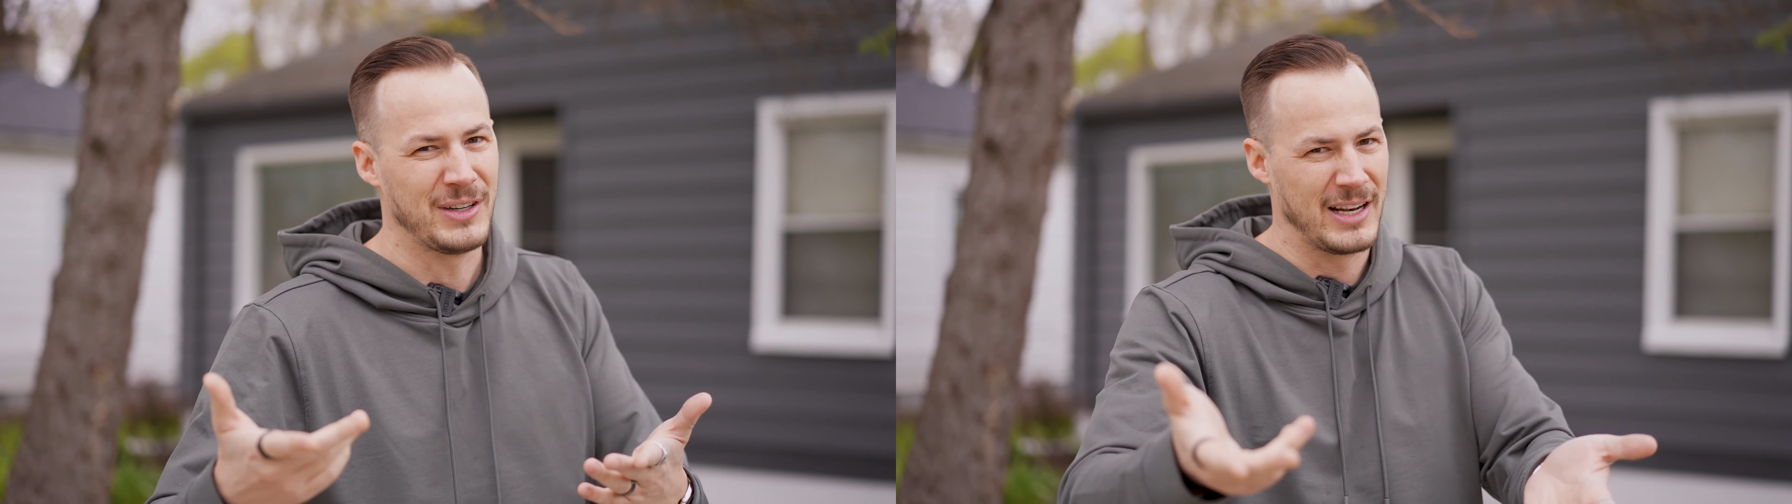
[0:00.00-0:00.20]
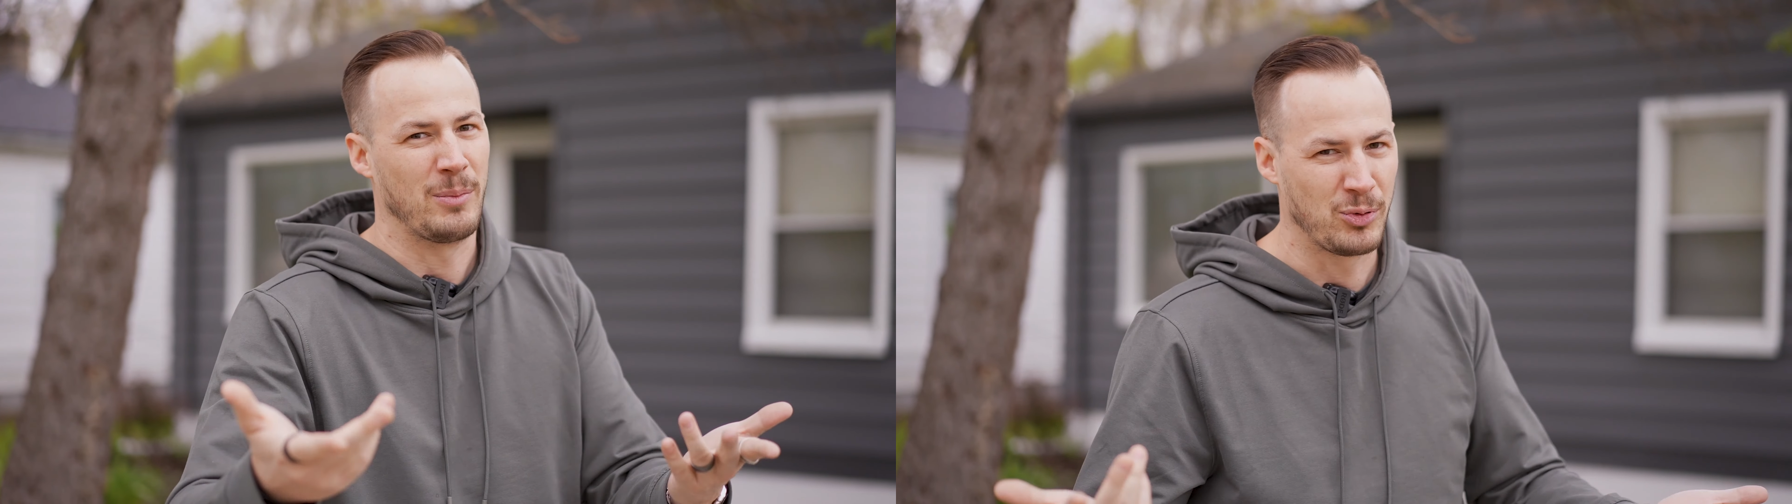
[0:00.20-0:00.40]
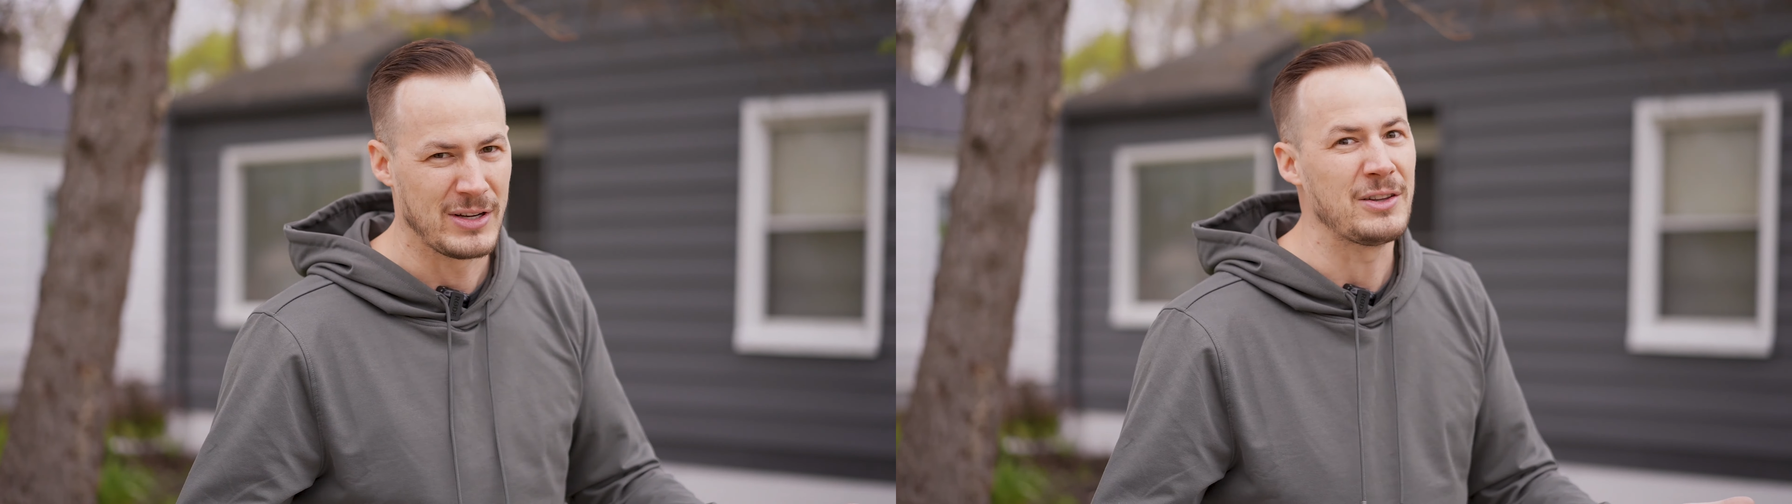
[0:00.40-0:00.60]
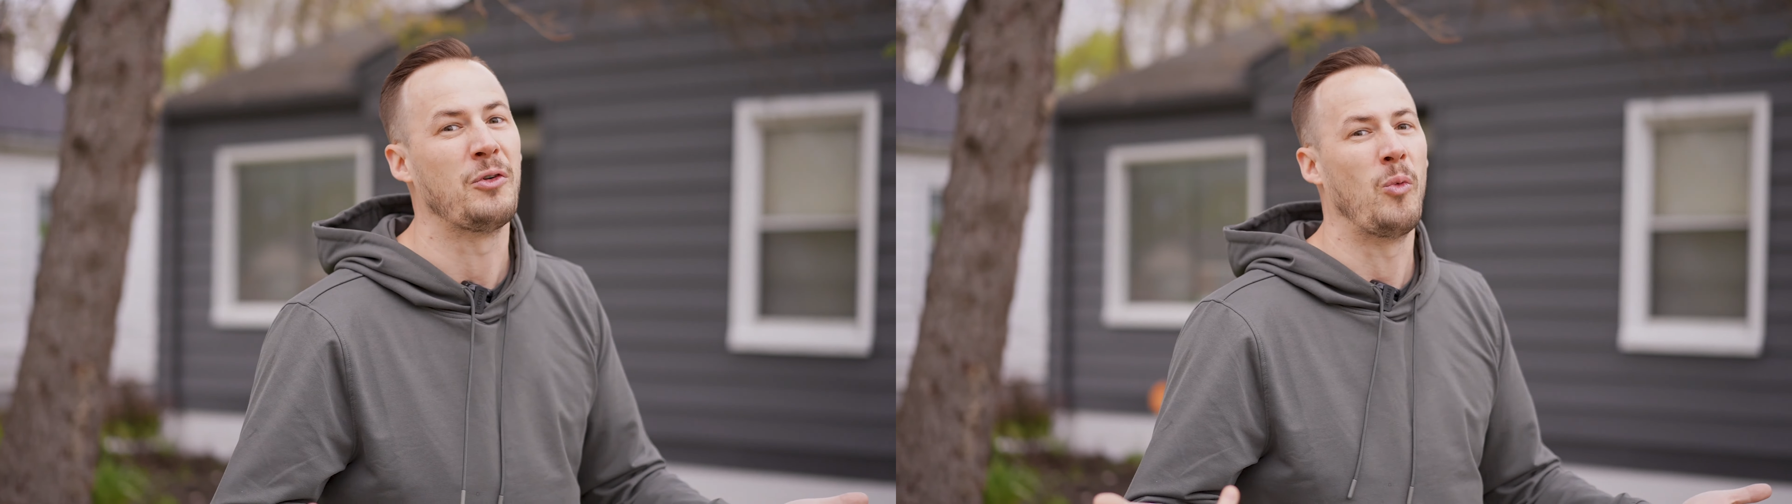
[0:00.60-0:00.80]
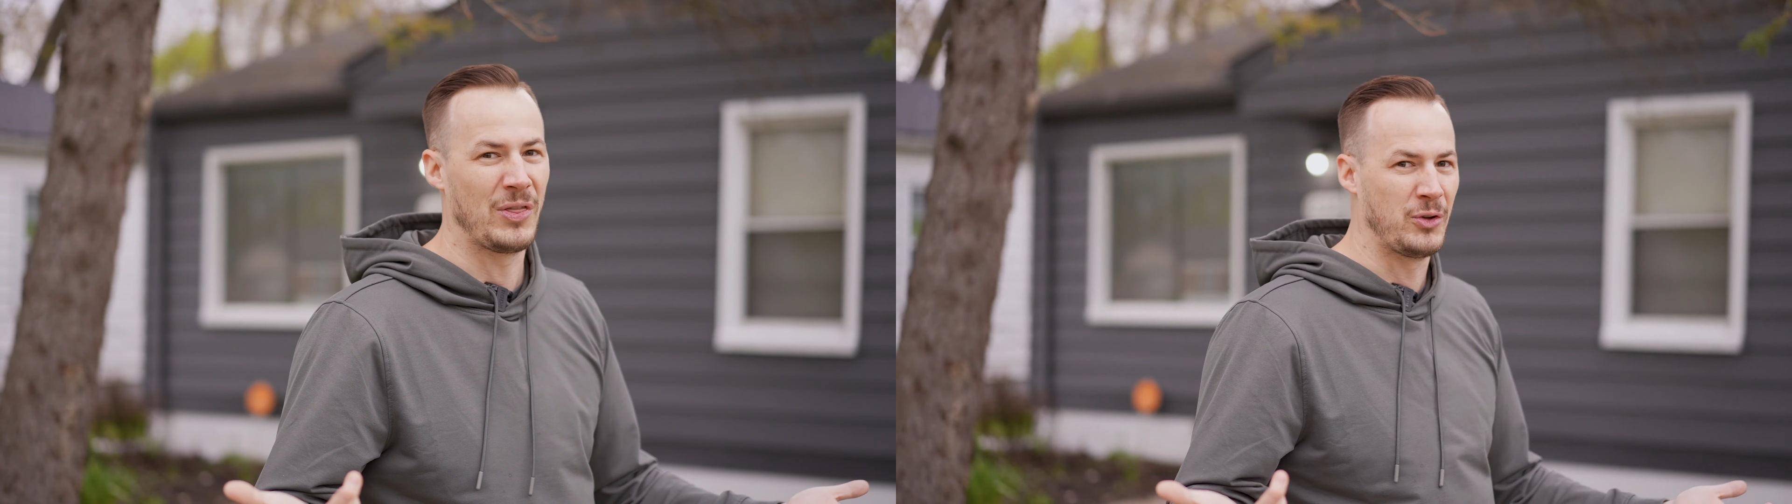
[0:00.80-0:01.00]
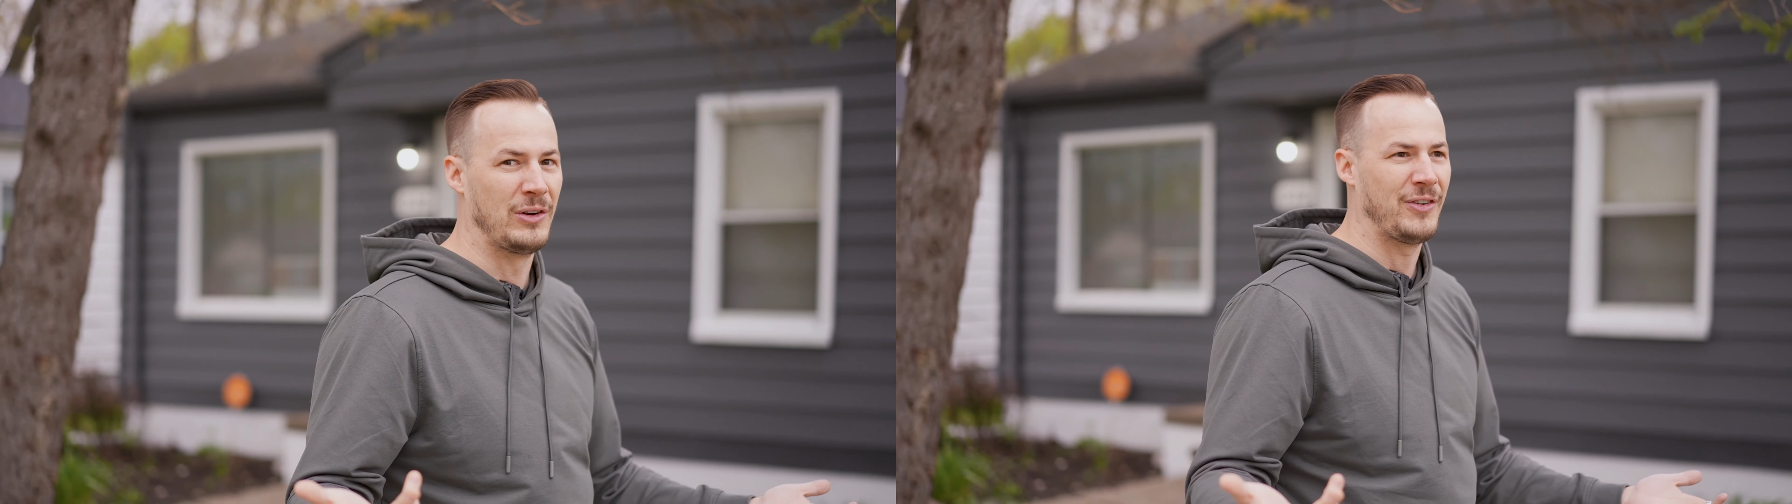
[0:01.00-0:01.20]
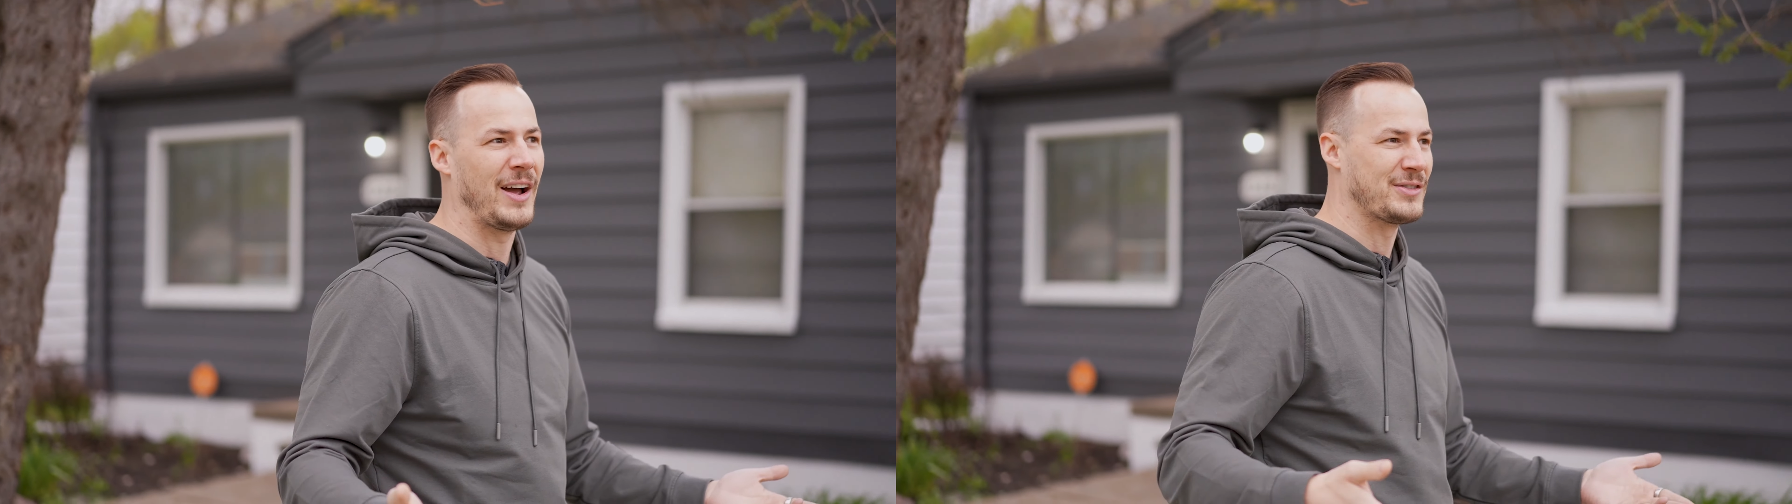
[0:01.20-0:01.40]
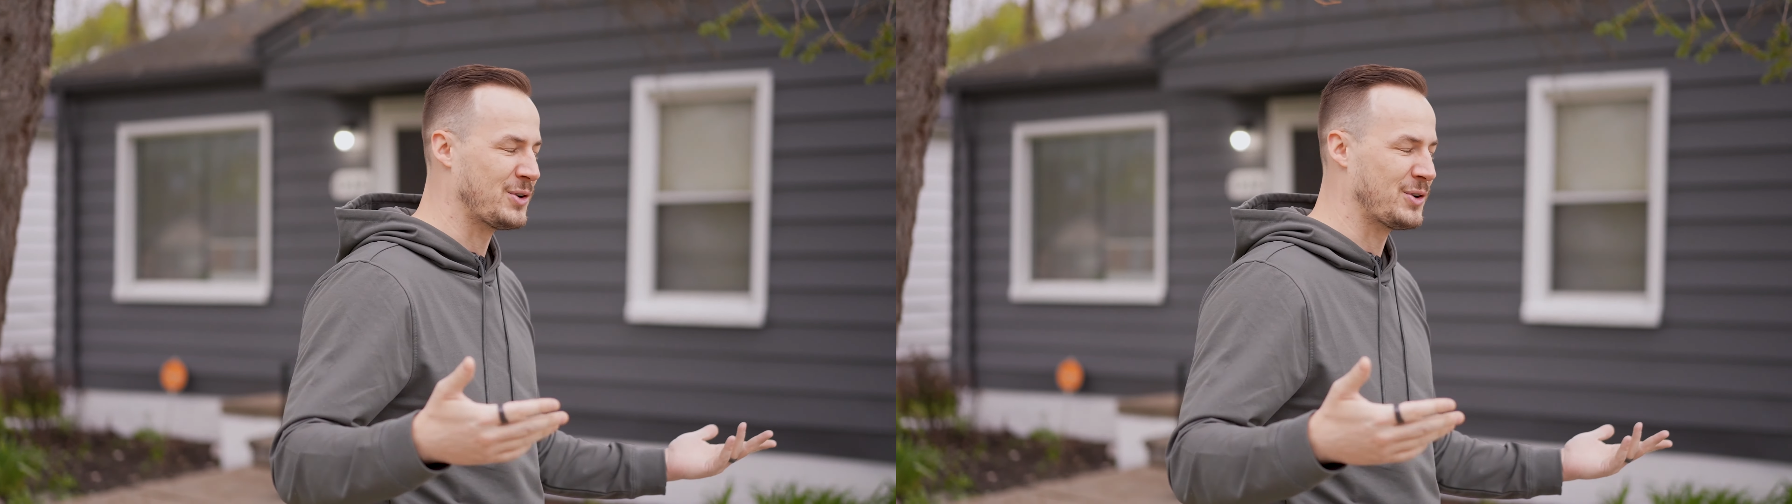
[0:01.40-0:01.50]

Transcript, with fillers: and I appraised it for one thirty-five,